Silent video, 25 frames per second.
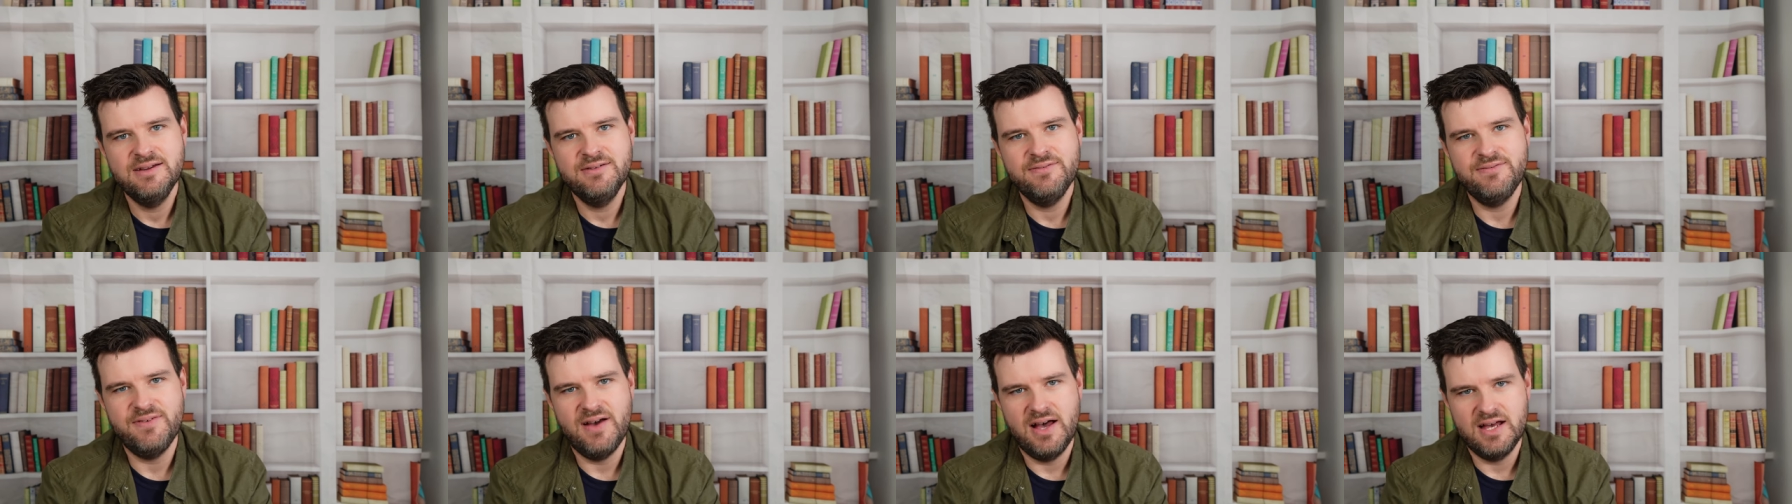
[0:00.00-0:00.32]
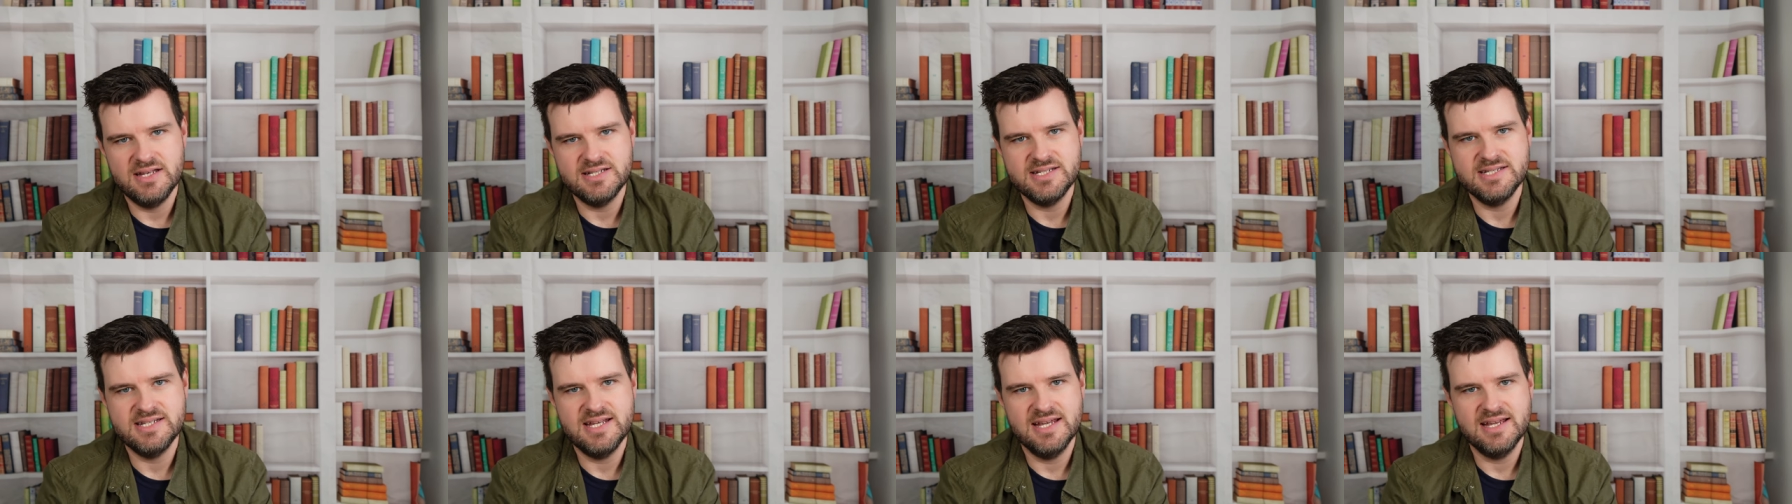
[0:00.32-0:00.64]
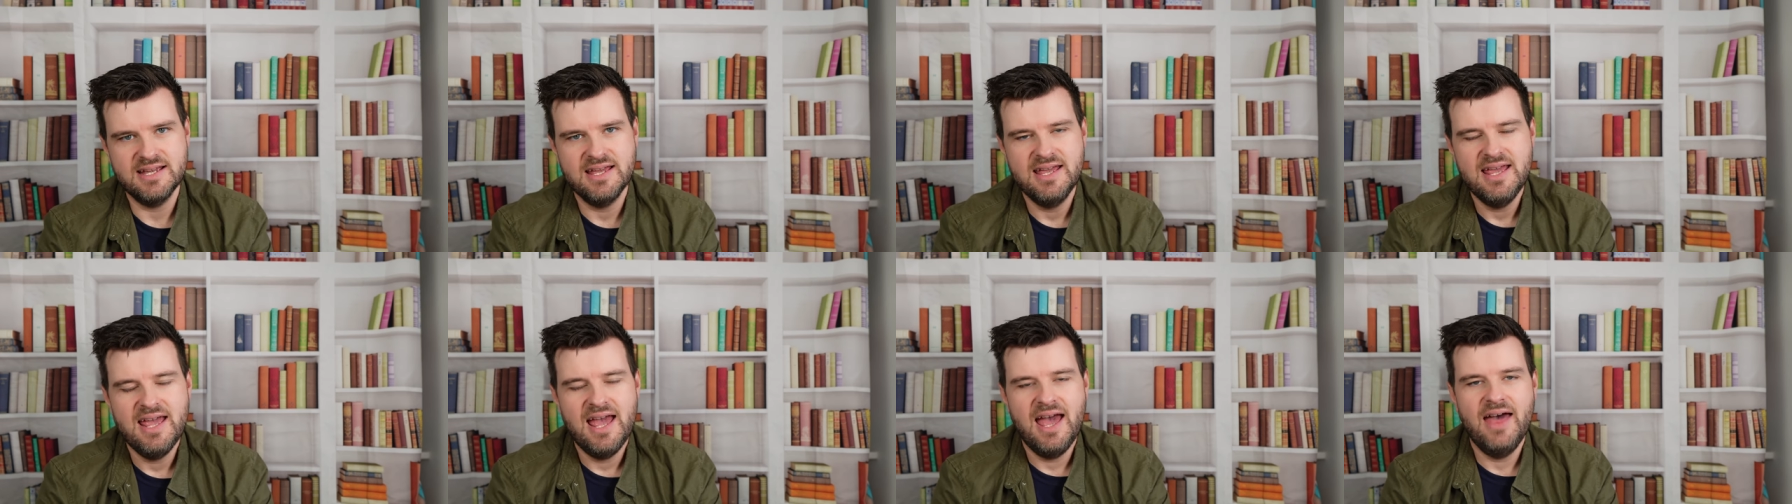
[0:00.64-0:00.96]

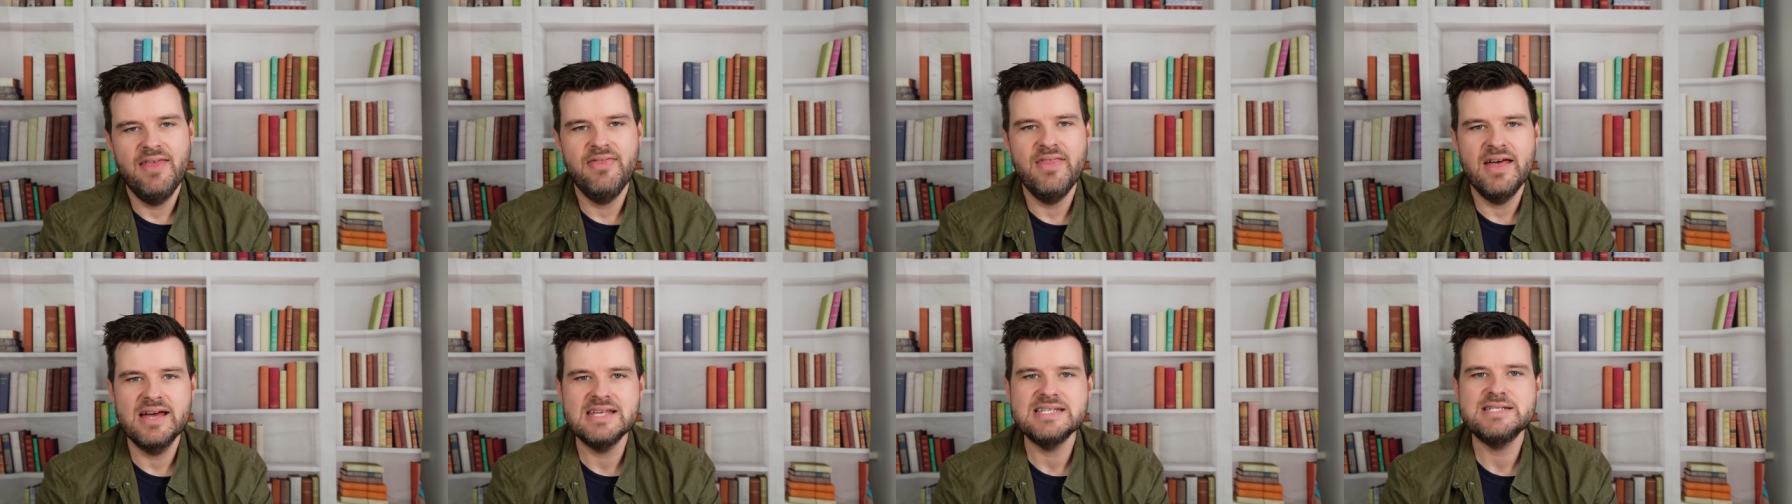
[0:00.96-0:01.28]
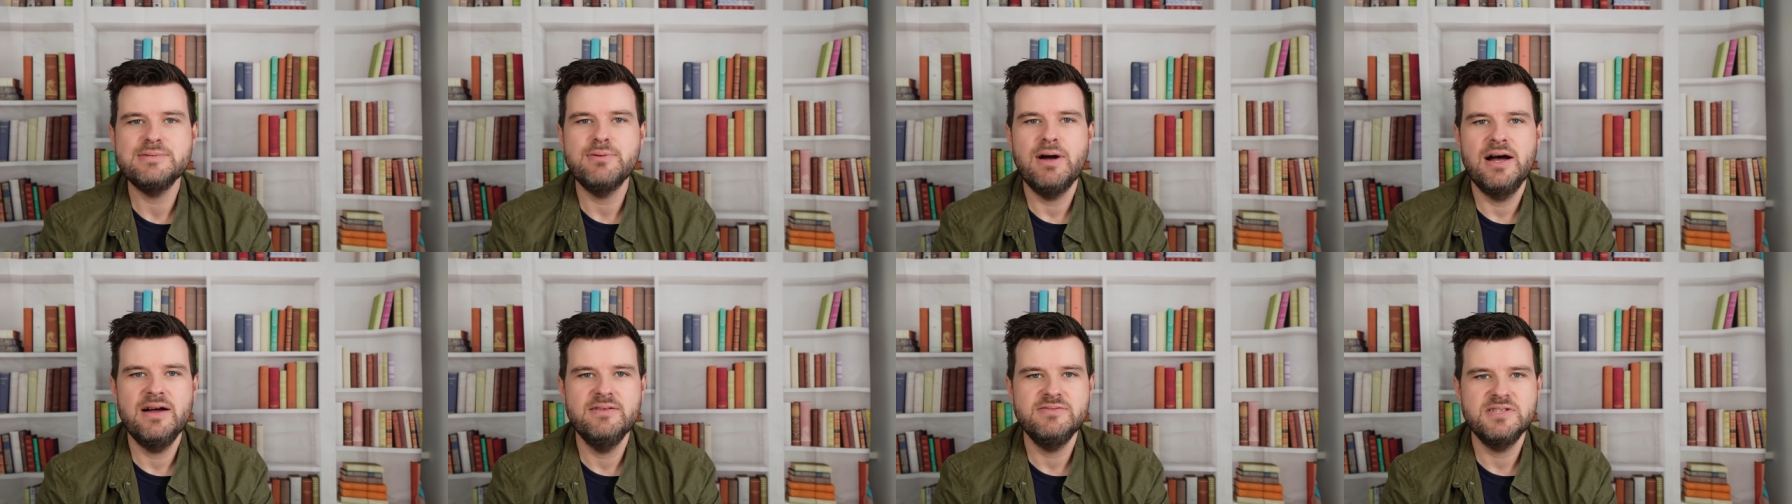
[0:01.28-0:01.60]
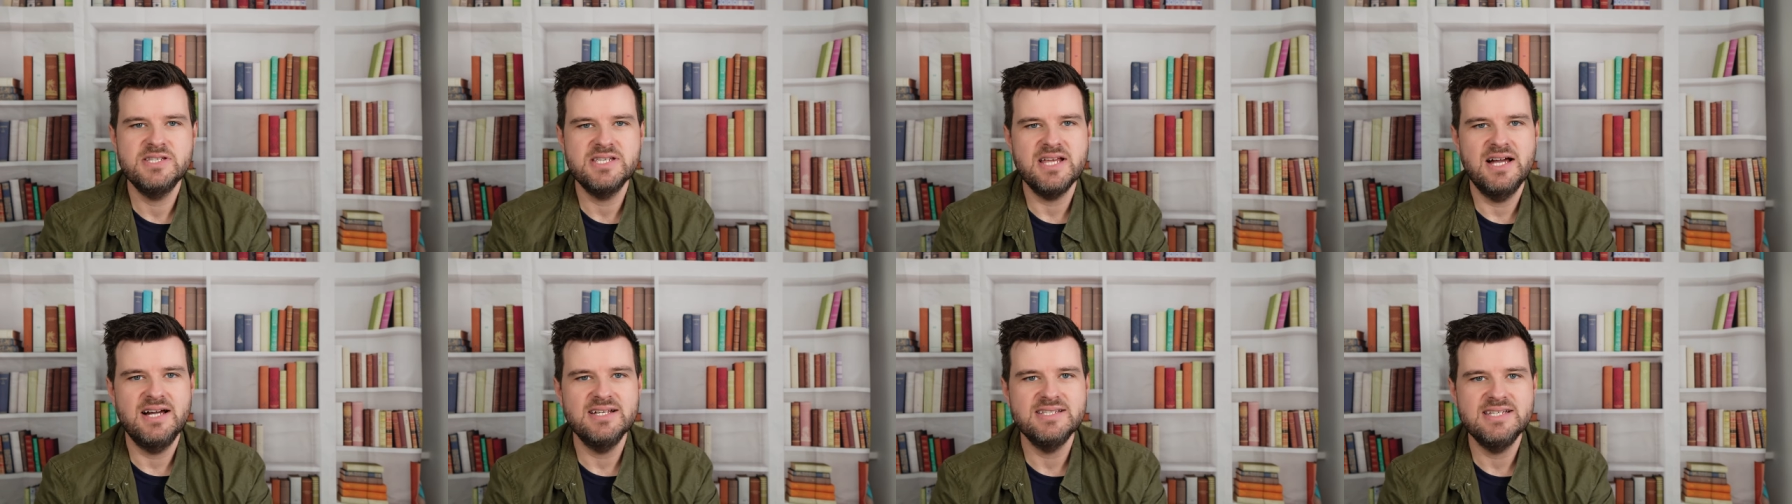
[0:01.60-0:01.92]
Fasting, and that's what I've
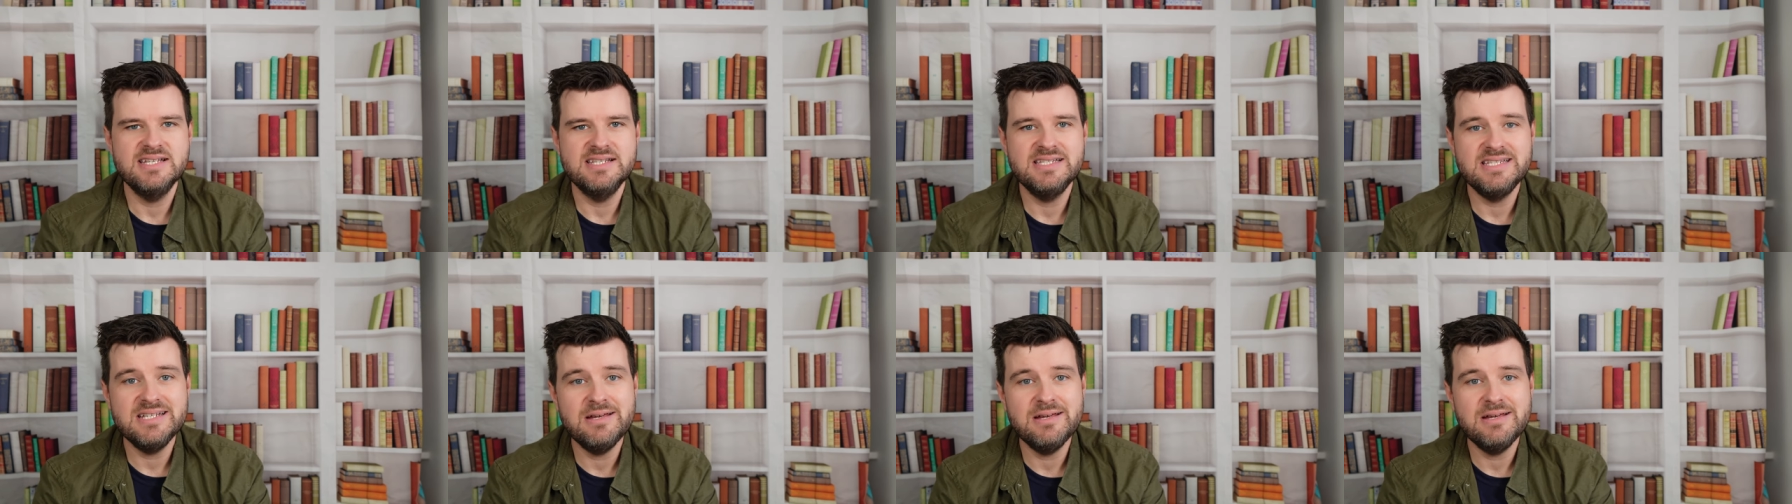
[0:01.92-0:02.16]
started